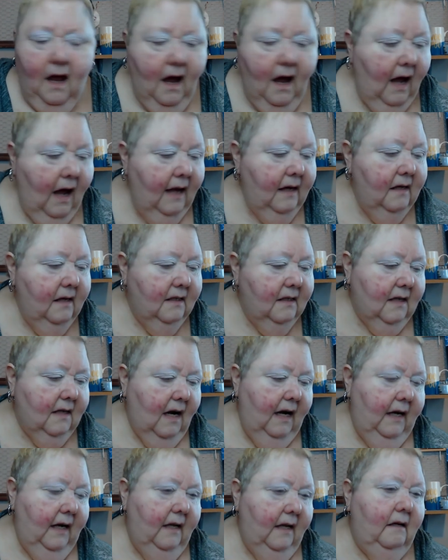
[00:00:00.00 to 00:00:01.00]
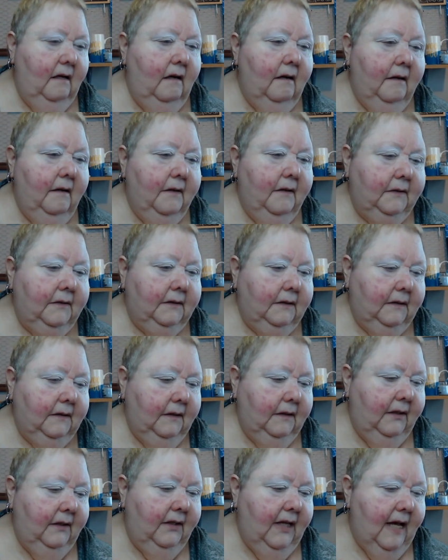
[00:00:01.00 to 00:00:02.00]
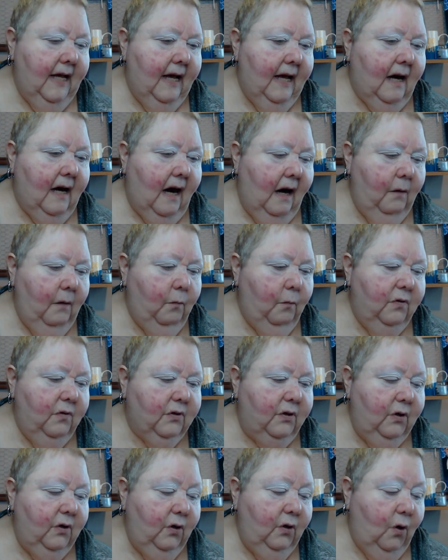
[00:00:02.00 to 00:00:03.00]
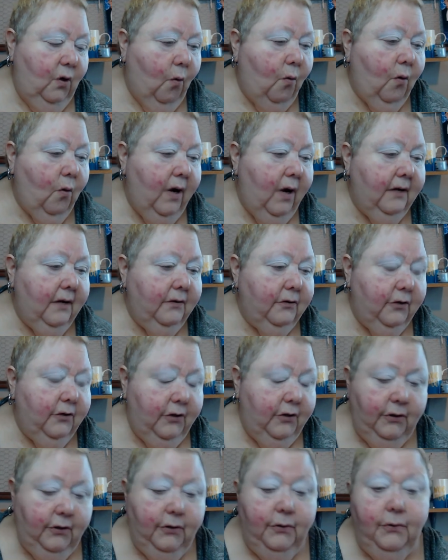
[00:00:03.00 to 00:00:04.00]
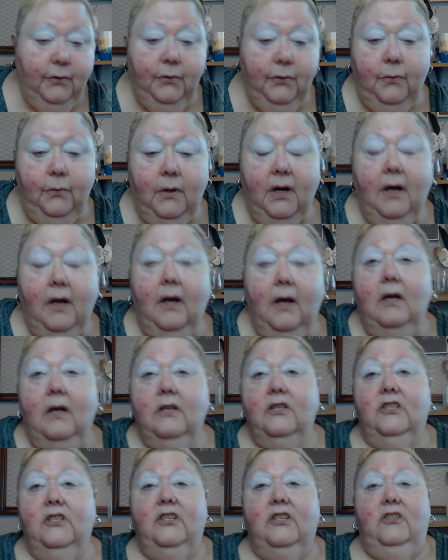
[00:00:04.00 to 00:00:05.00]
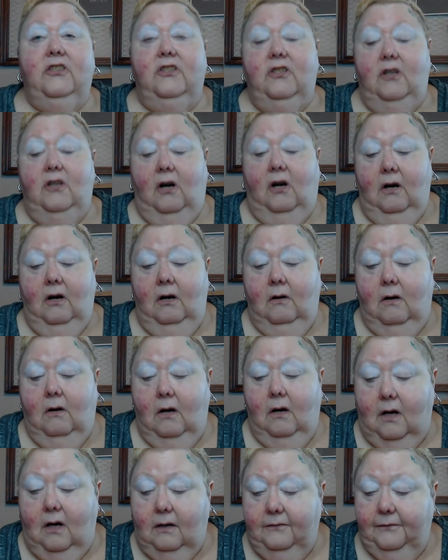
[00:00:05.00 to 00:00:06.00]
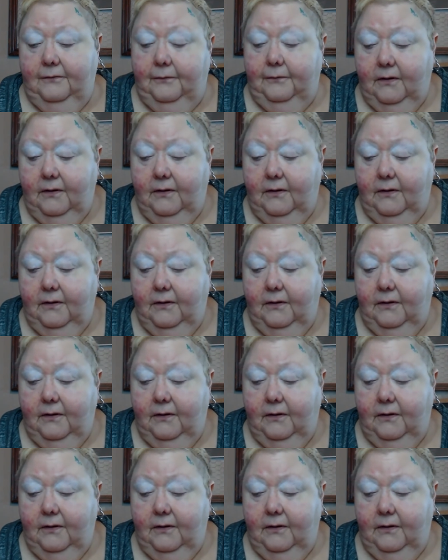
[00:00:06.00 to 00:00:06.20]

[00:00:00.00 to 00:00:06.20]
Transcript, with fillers: I decided that I was going to start off